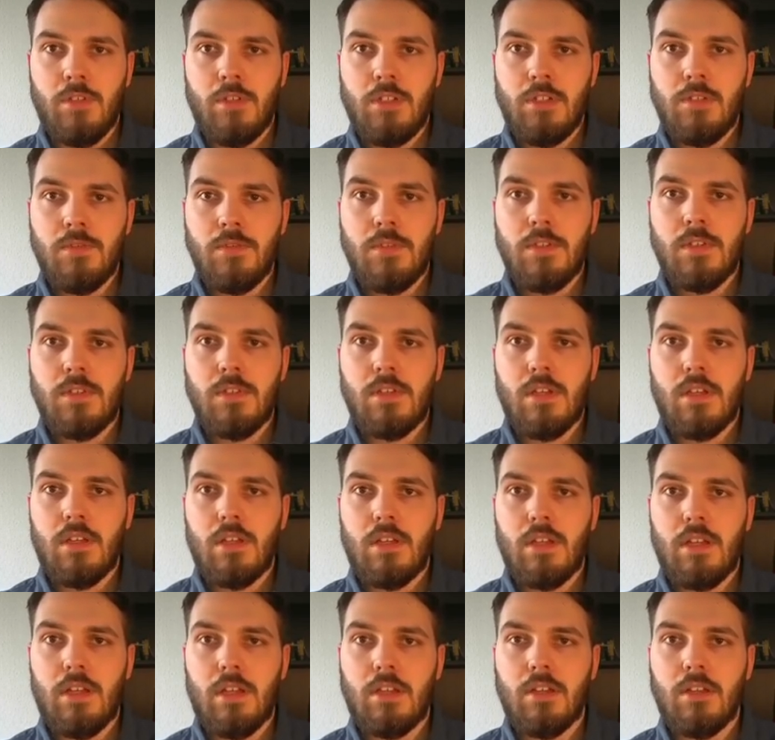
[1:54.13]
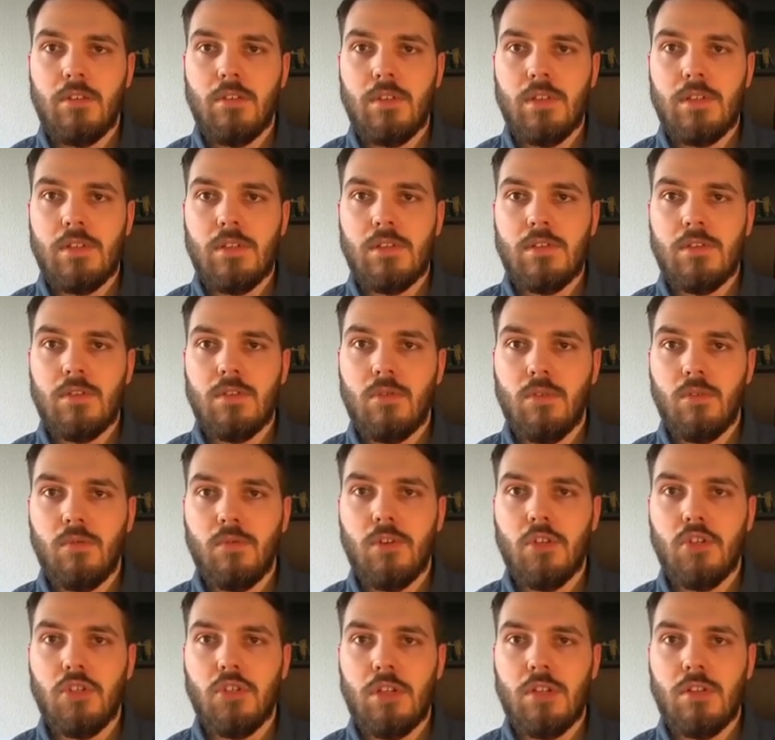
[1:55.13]
can can reach your
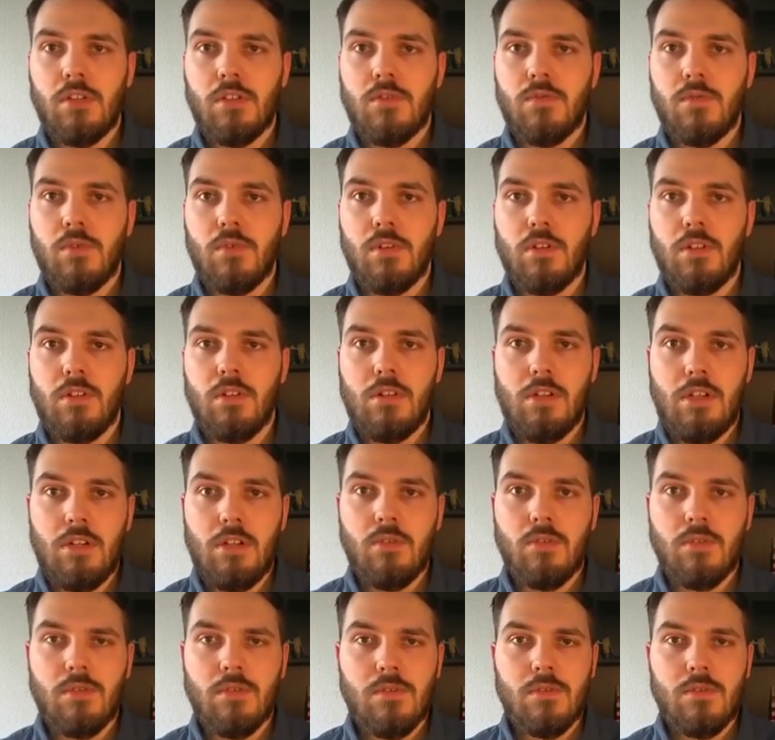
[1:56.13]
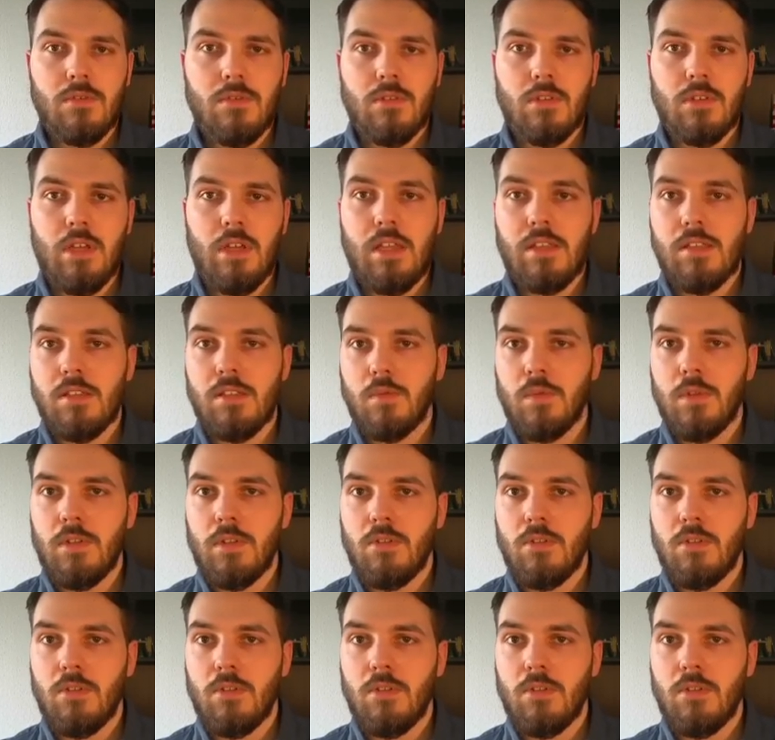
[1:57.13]
work adventure instance.